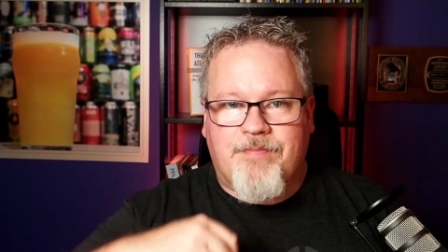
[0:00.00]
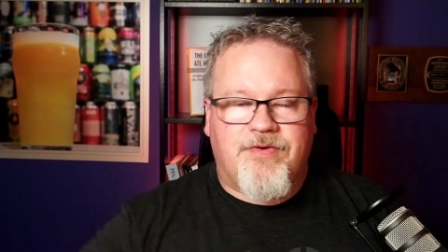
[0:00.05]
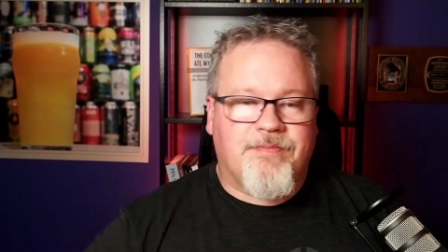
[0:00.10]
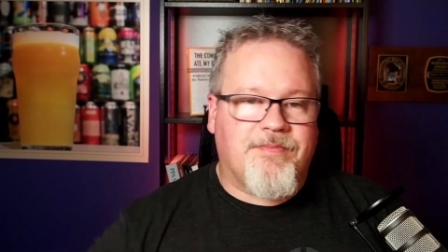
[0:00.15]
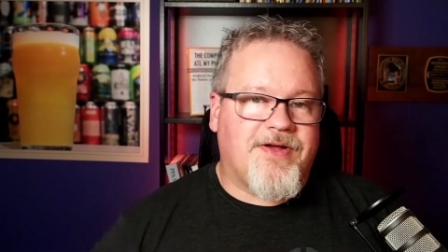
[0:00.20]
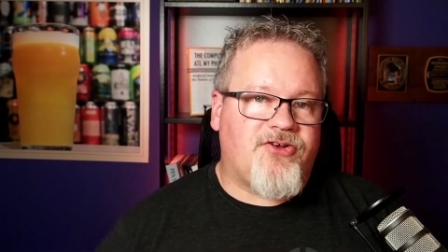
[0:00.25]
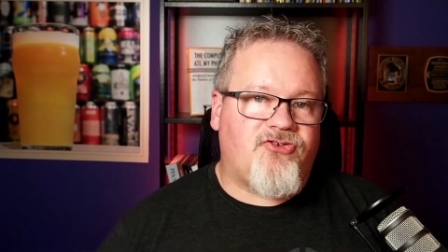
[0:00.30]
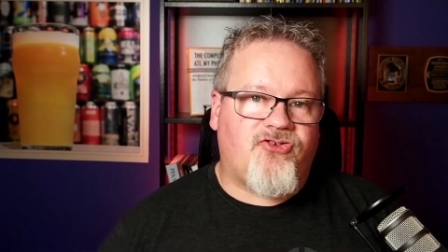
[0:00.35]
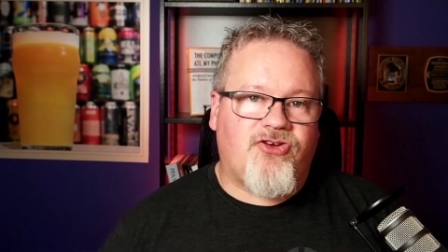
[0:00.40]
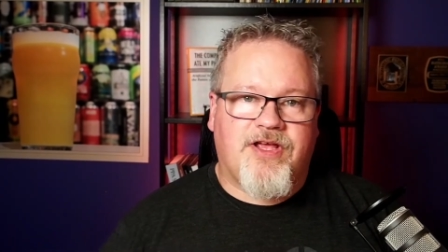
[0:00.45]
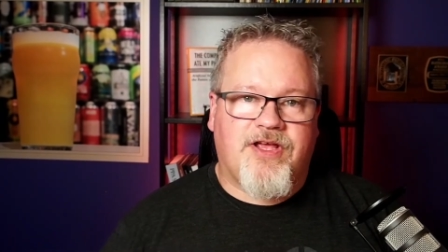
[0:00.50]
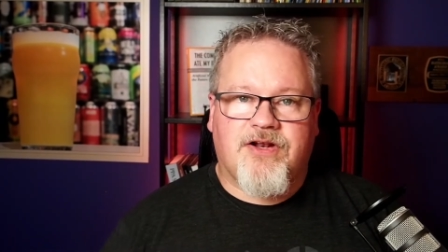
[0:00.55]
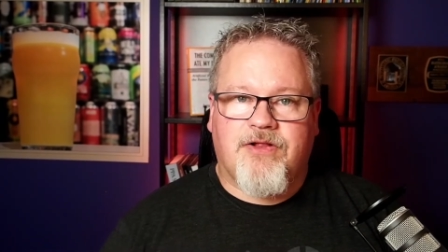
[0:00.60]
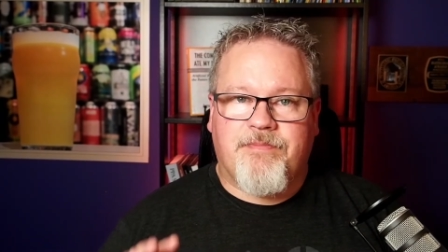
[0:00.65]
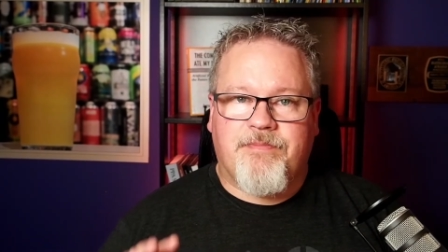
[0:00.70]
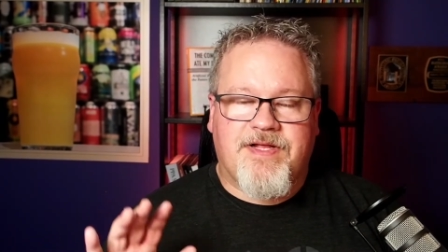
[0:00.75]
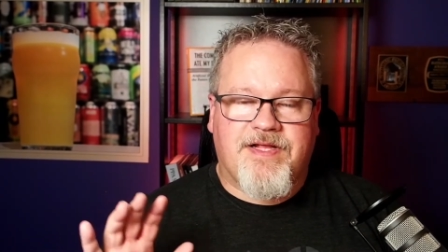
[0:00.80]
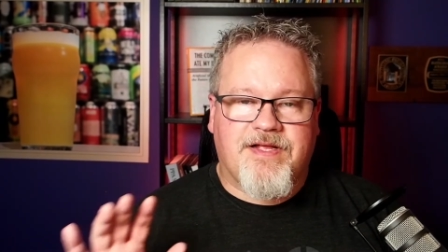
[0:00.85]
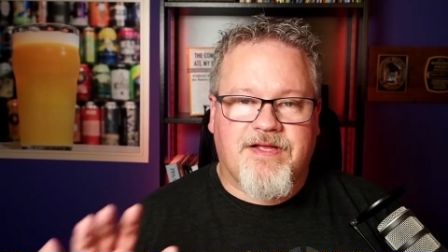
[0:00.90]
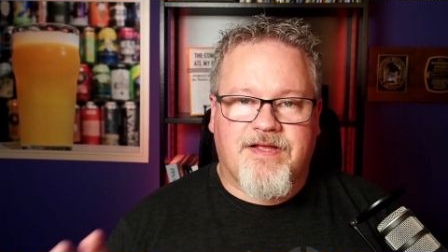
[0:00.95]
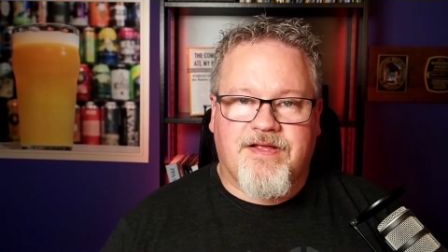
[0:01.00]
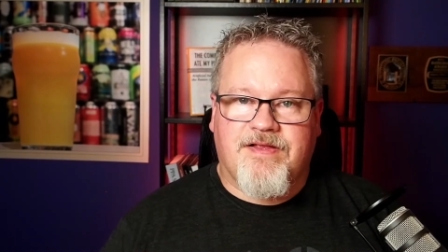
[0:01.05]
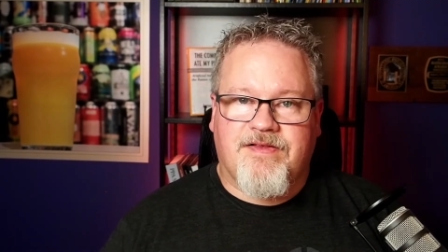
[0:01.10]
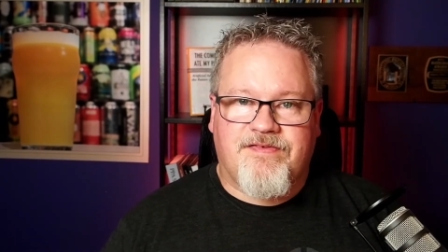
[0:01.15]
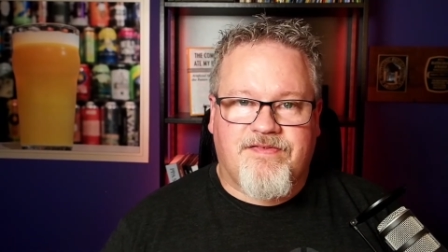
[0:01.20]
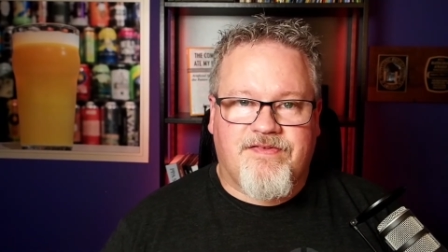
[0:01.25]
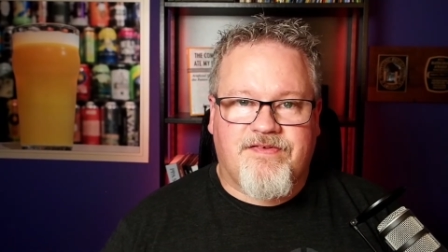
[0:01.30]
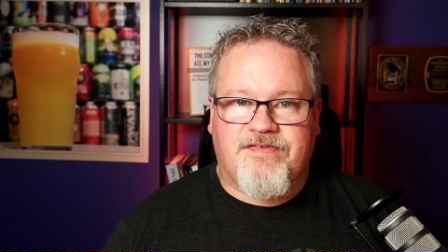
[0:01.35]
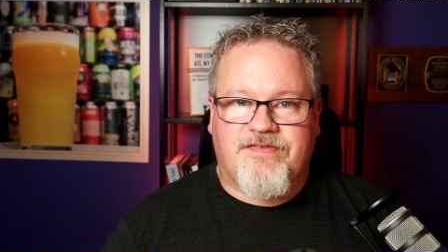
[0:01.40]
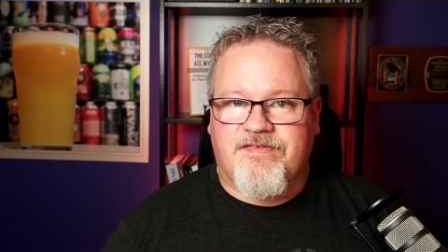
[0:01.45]
to my channel because
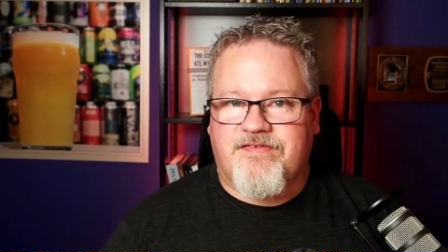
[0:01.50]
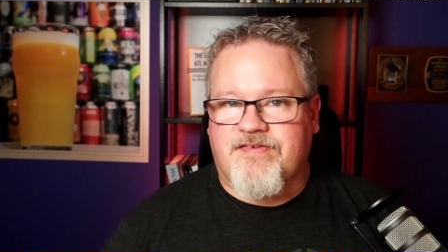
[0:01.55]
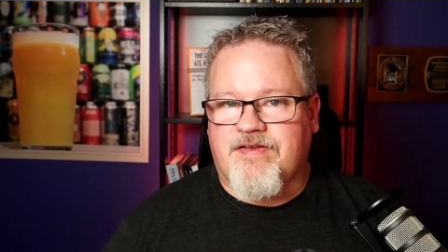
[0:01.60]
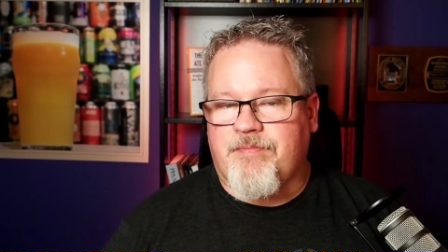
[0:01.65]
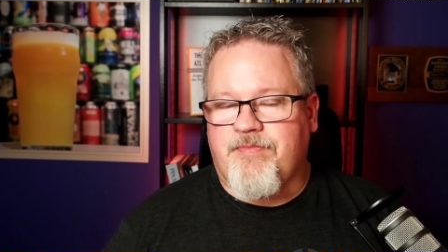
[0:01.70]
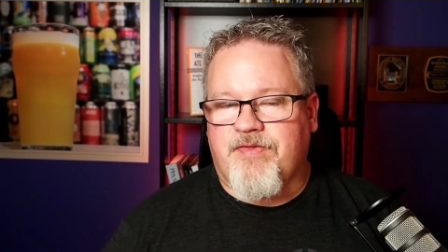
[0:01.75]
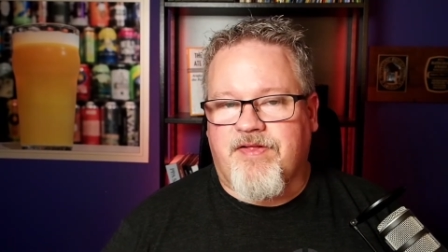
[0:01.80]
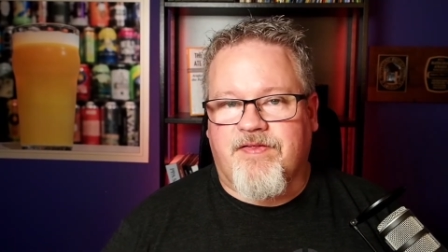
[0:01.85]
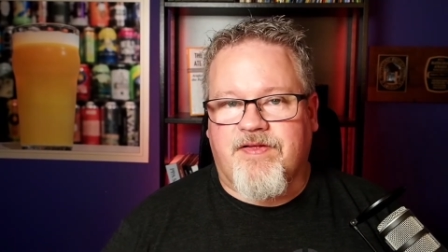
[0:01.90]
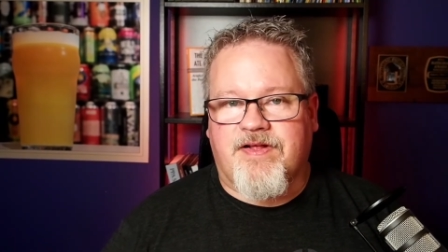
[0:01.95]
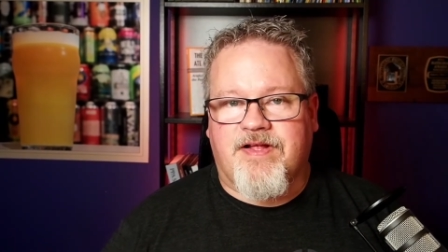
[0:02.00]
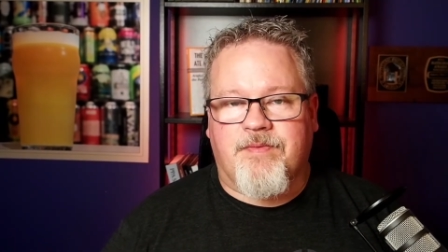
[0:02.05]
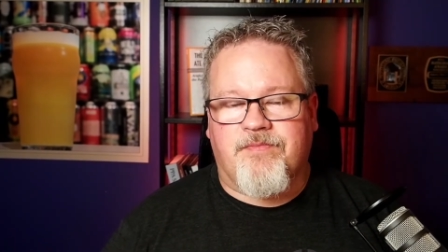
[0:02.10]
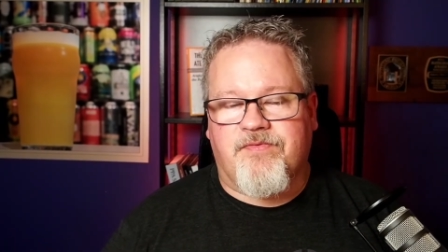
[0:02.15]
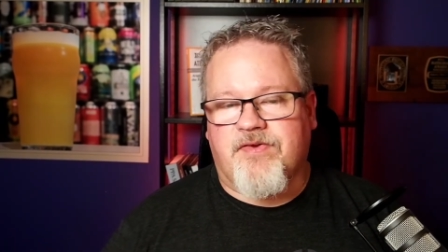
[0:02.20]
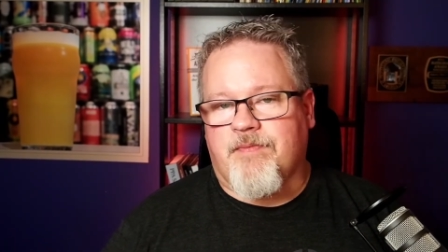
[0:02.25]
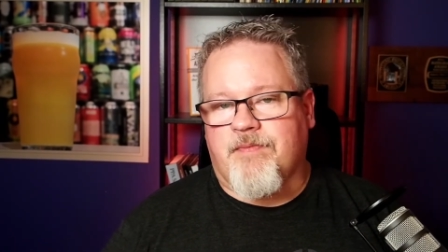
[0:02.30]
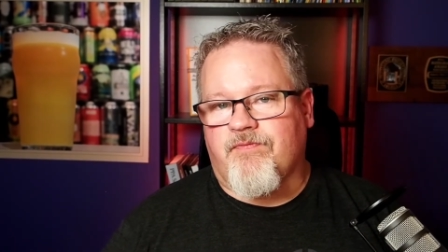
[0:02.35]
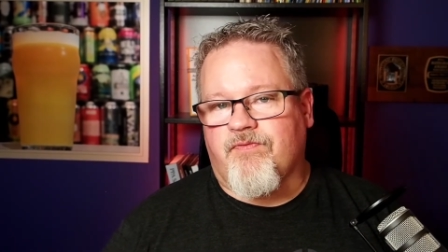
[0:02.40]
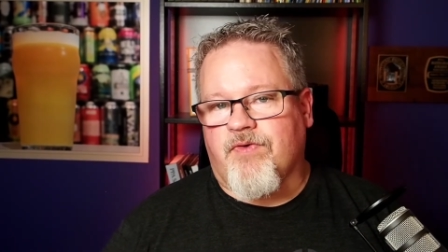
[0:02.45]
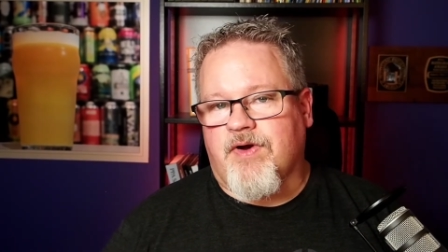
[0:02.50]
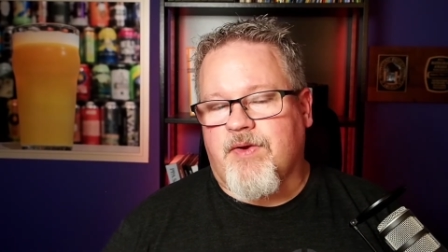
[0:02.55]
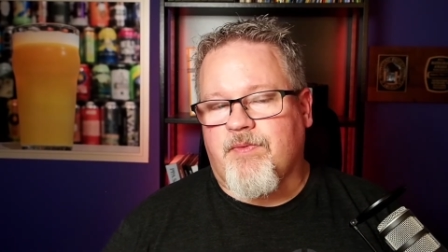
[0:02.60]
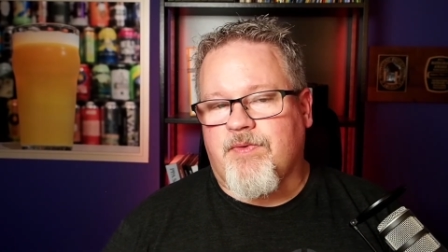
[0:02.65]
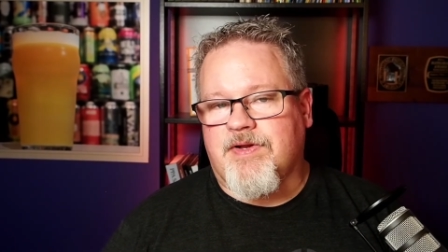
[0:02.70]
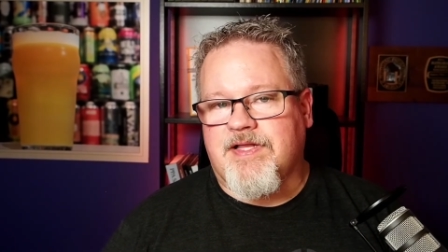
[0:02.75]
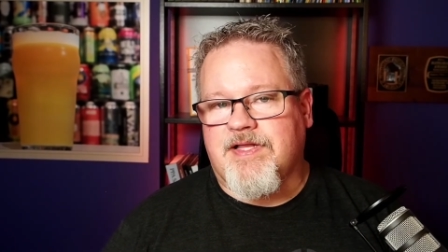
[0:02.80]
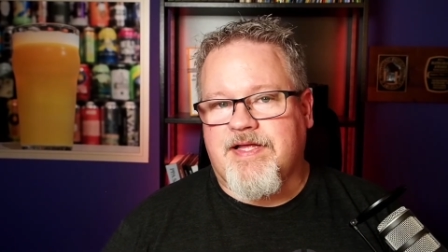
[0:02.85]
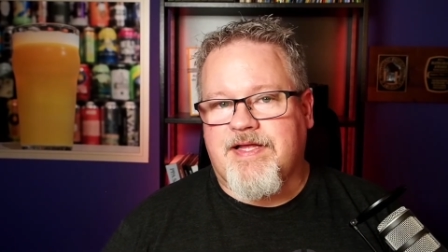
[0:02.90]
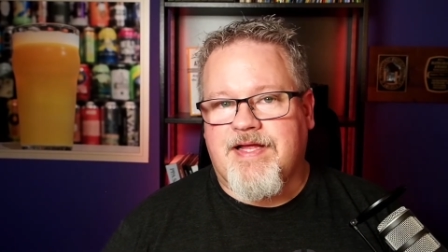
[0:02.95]
this is something that comes up
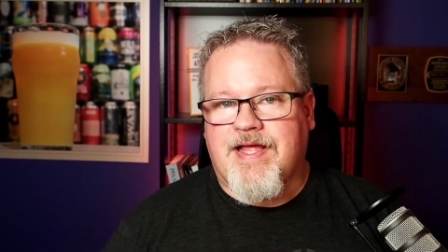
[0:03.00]
frequently